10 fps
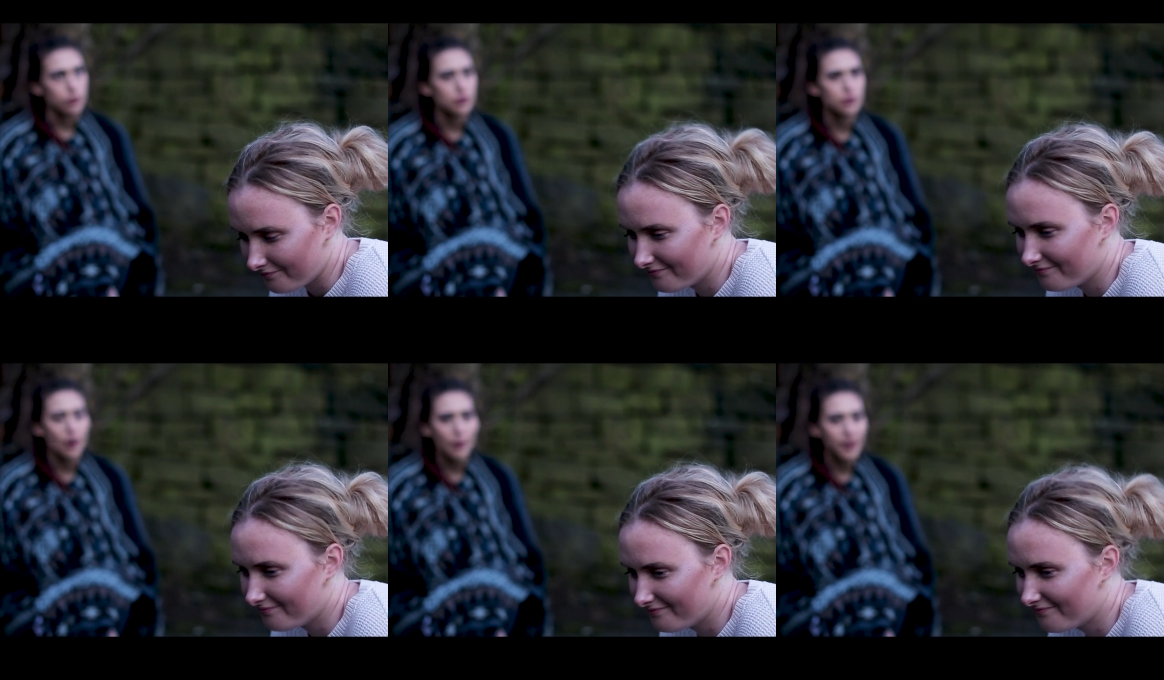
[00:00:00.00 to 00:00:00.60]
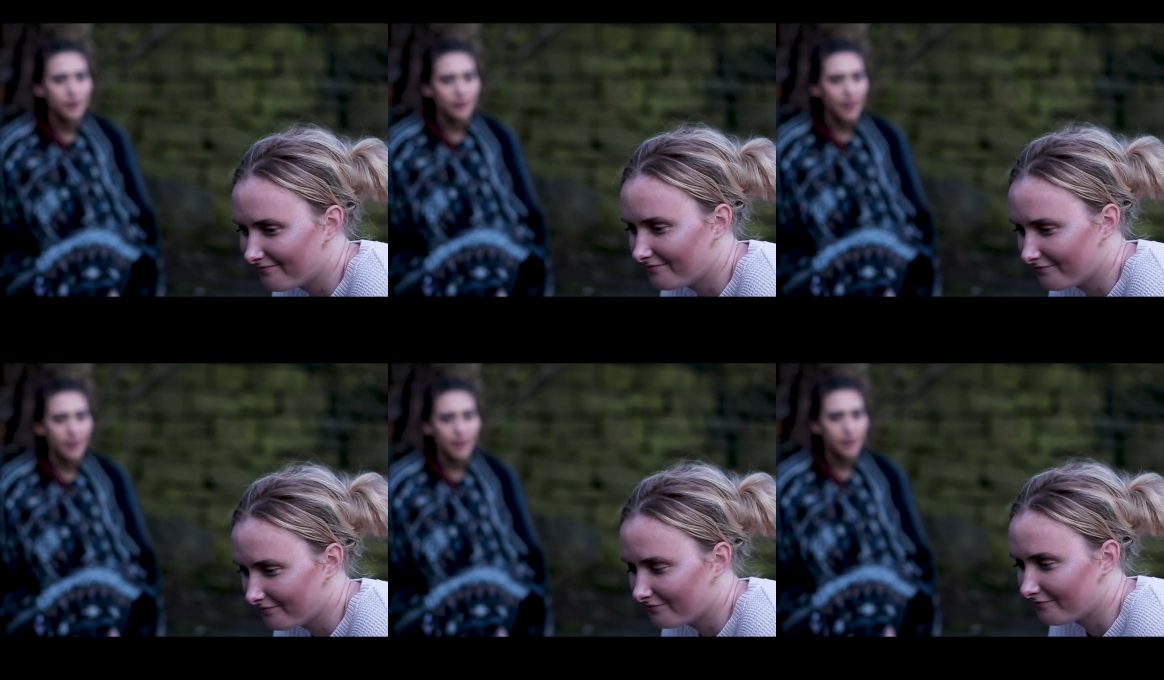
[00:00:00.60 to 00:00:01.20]
Speaker 1: I was so angry
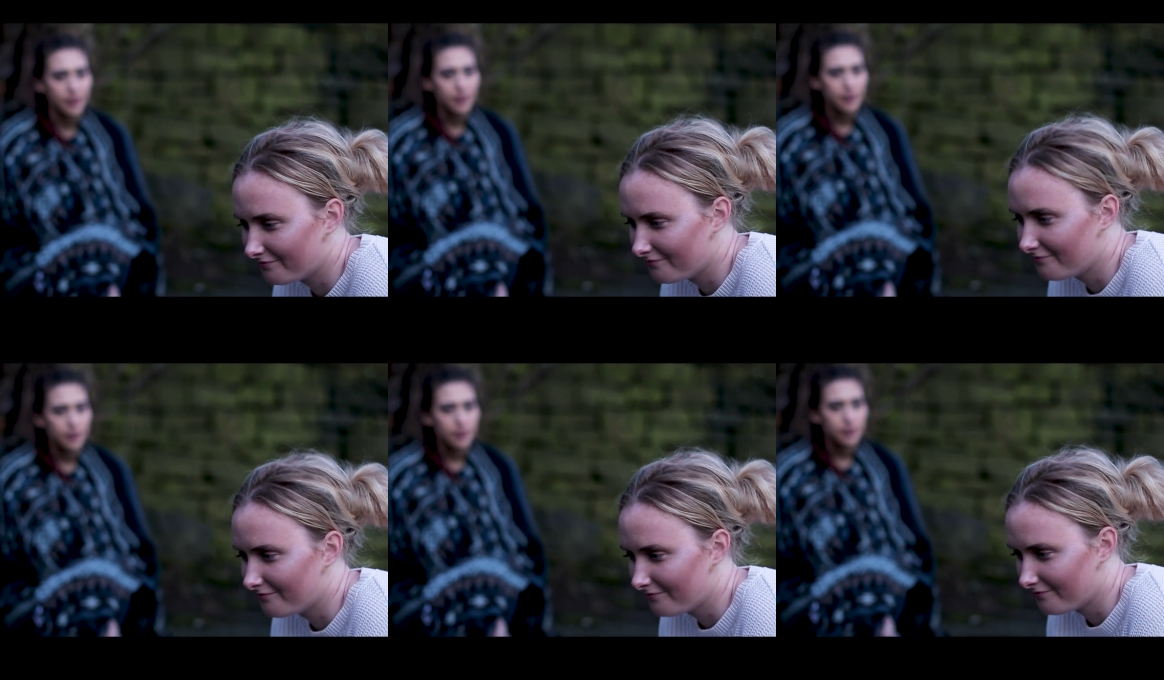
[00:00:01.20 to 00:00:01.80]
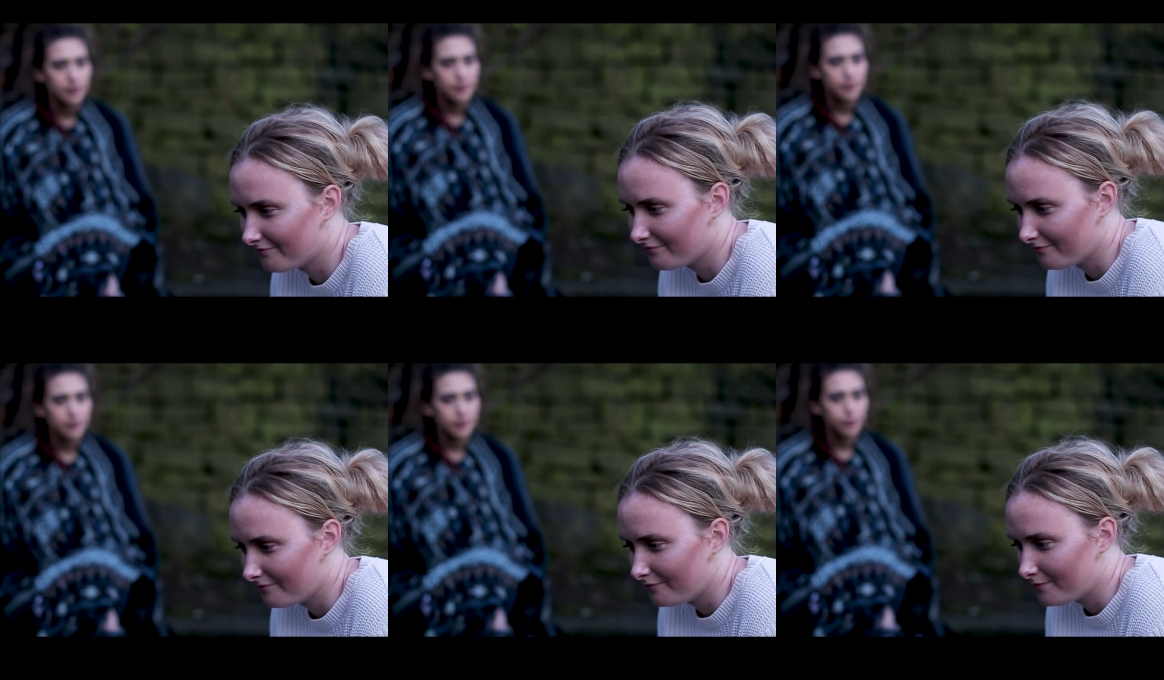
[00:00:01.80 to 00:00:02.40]
at you.
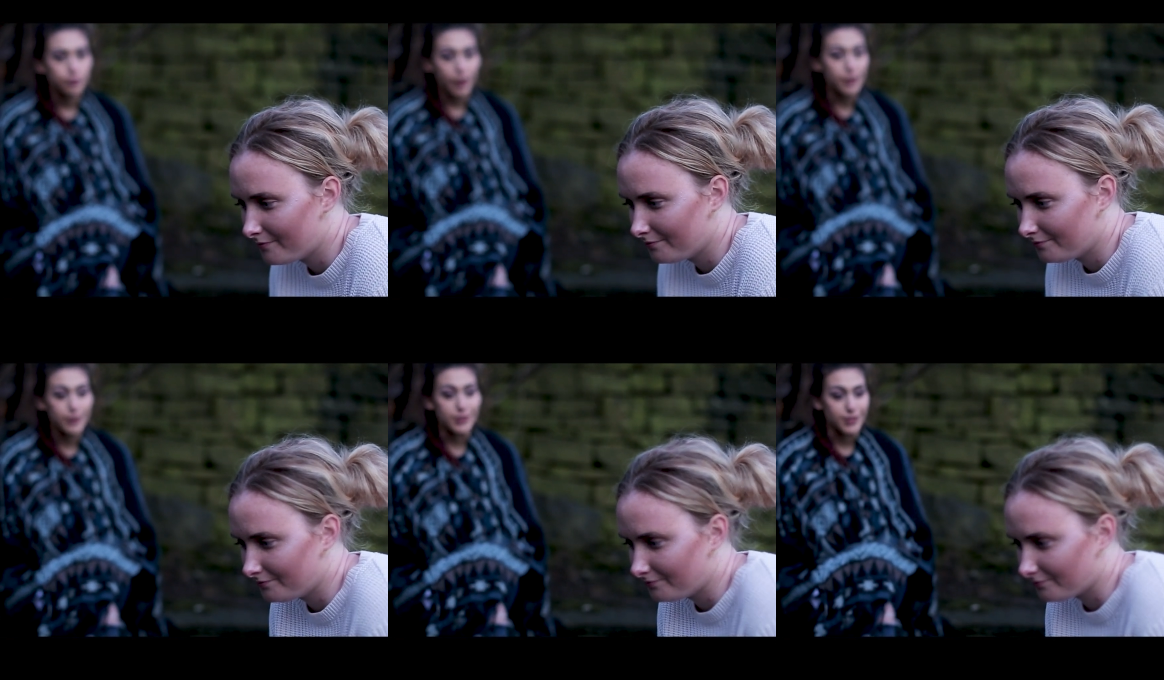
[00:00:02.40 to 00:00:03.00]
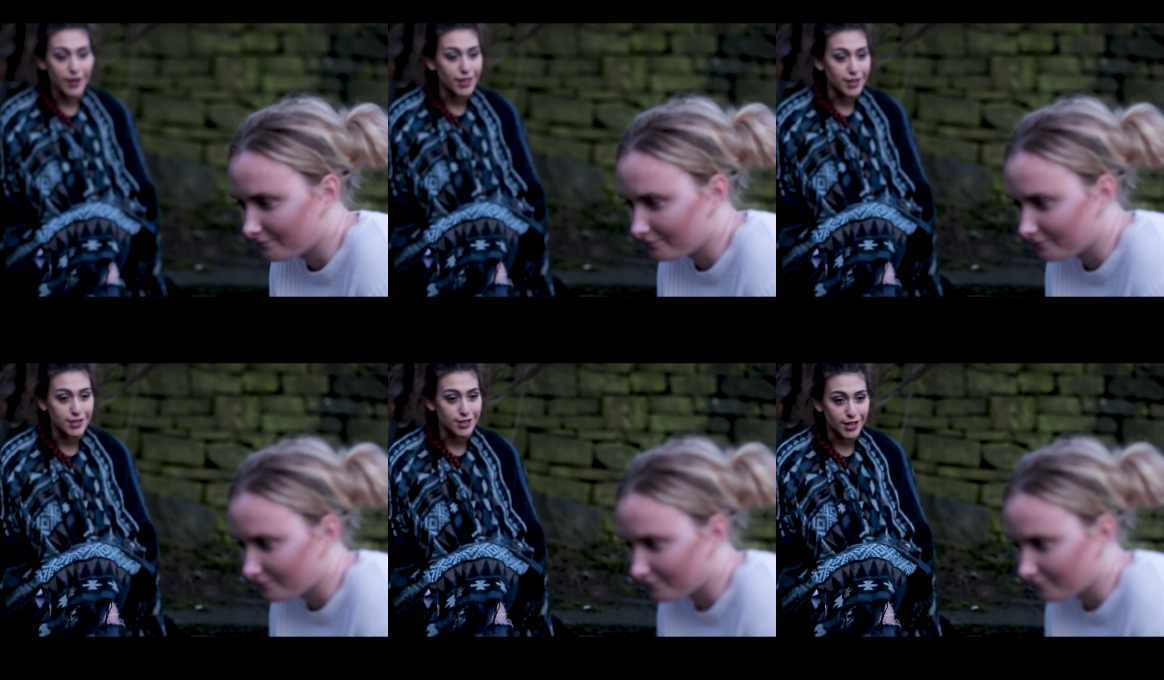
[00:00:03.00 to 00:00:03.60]
But I knew it was the right thing
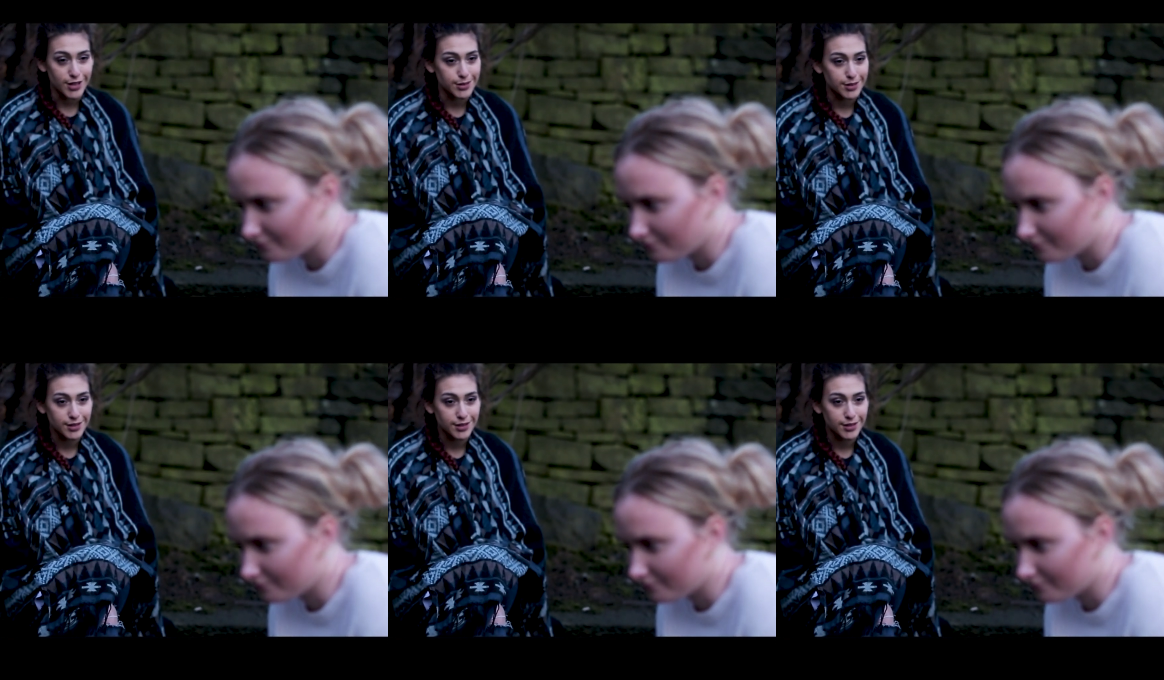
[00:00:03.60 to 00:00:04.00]
to do.